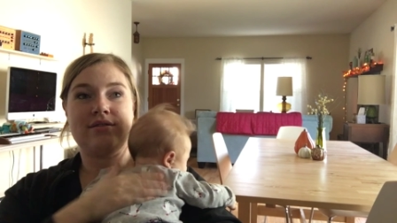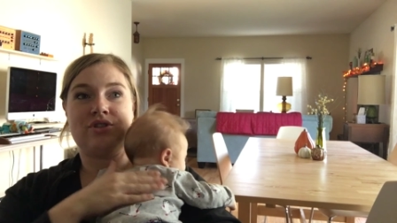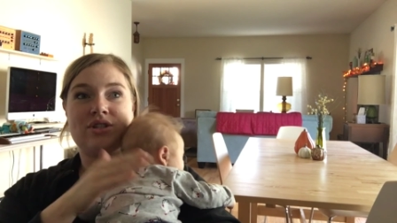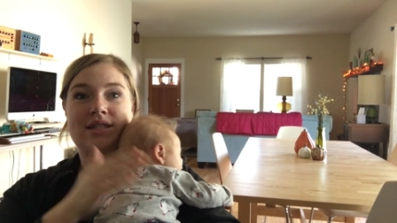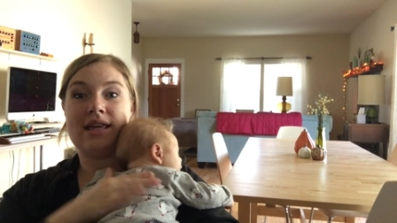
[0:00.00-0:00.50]

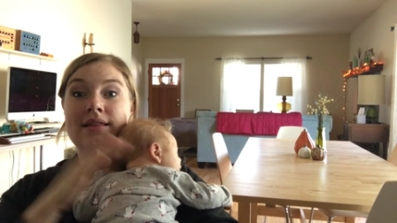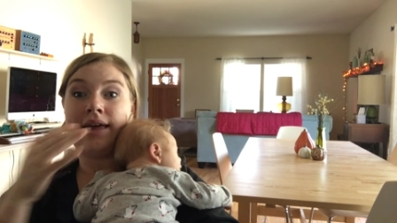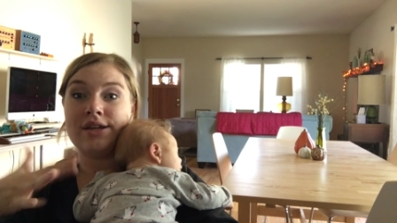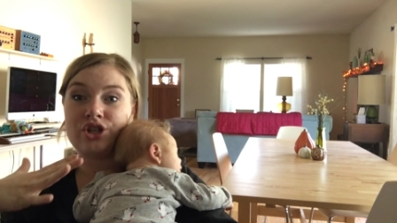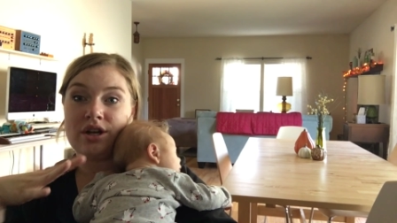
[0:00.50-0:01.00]
just the
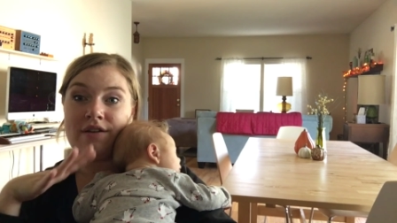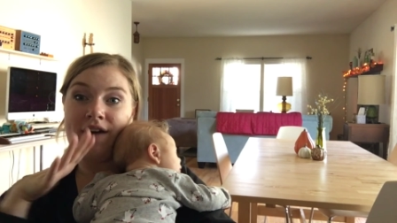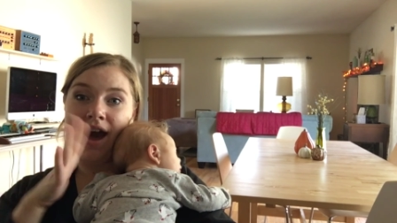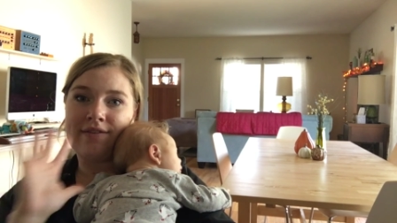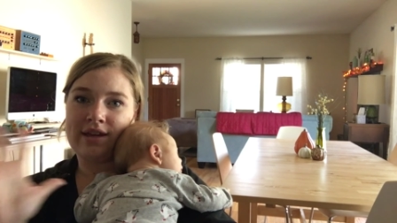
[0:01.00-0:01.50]
elation of
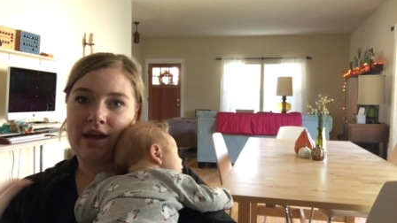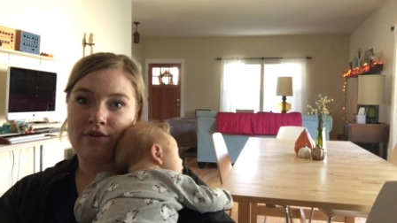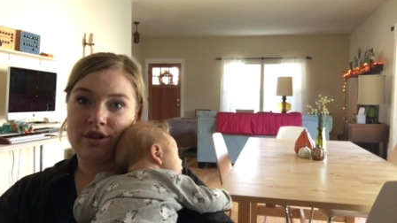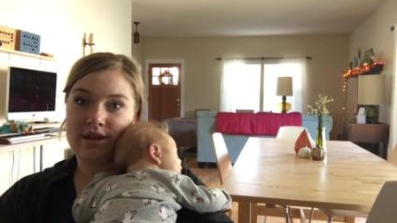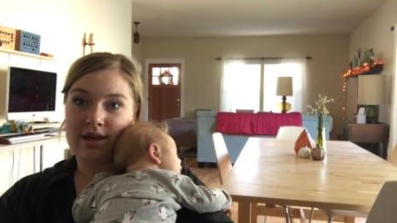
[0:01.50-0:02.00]
having
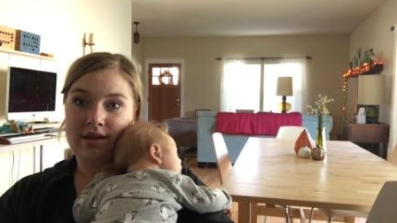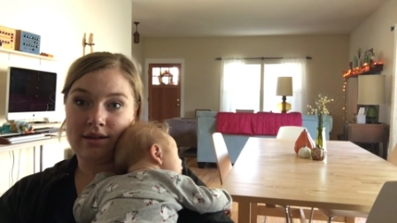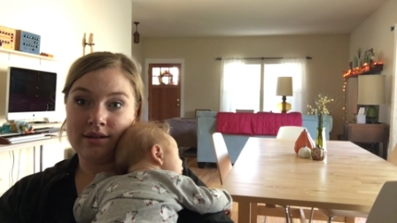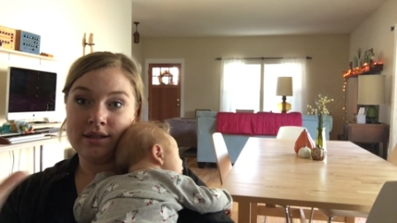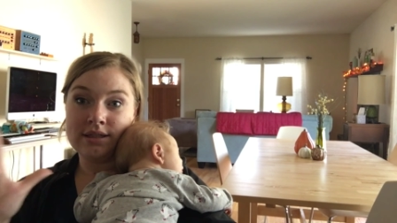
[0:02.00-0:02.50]
everything
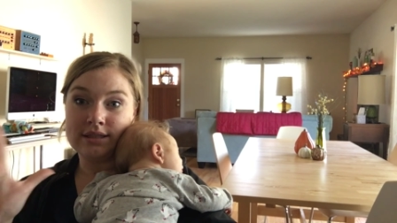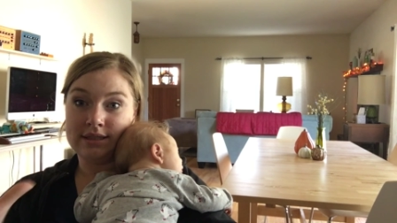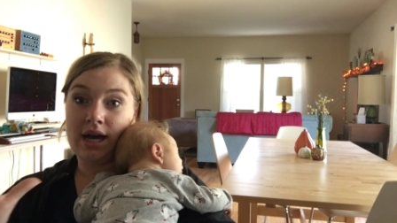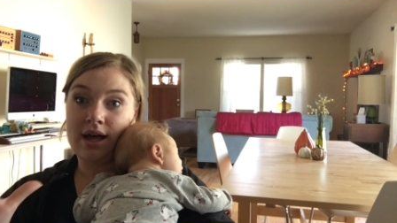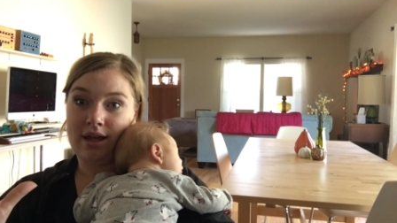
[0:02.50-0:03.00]

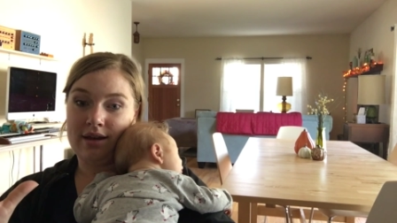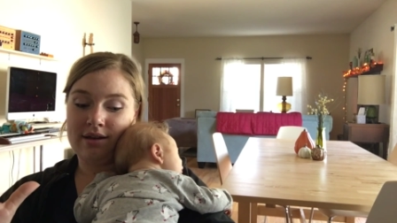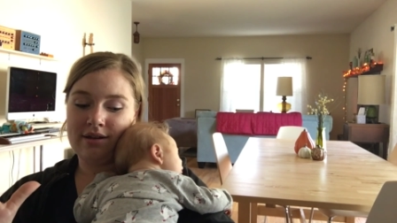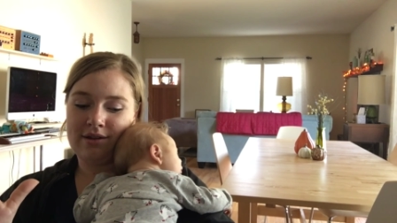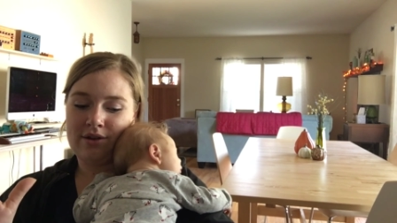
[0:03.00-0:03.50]

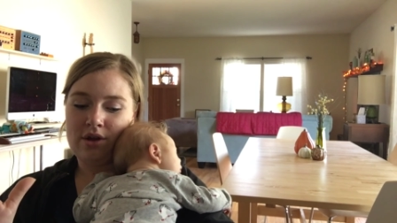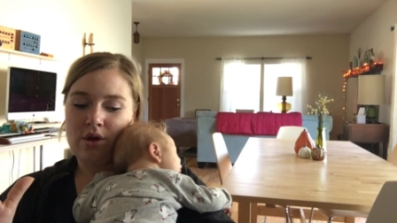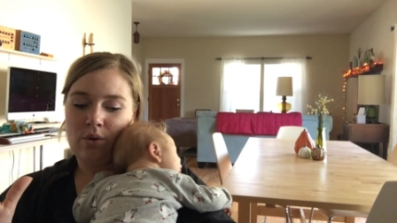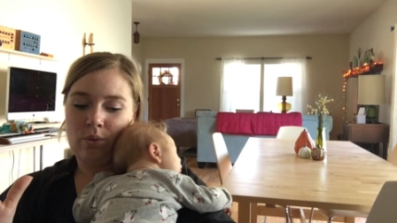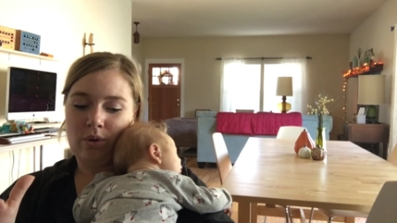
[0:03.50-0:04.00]
done
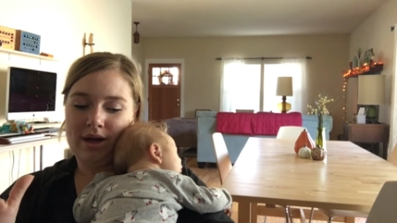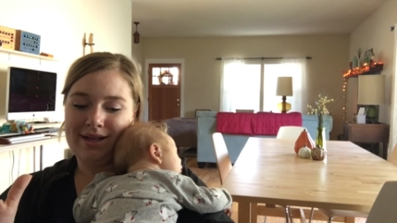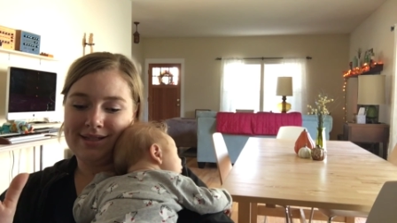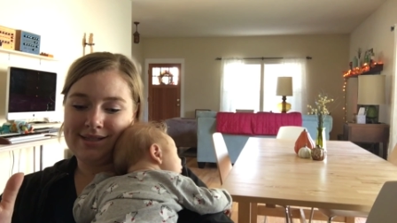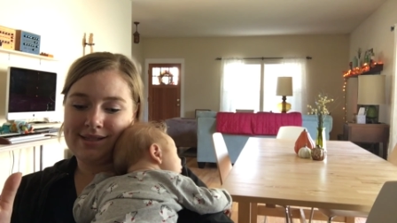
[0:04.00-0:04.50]

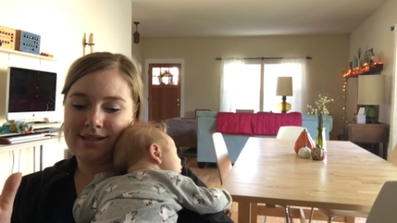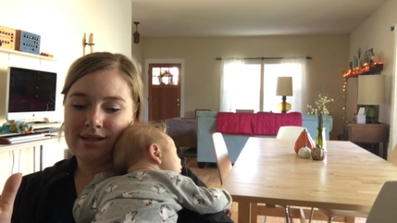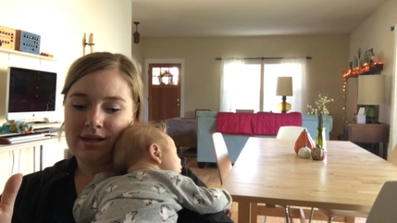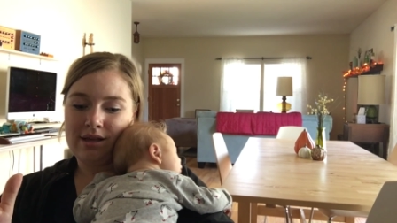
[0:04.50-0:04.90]
was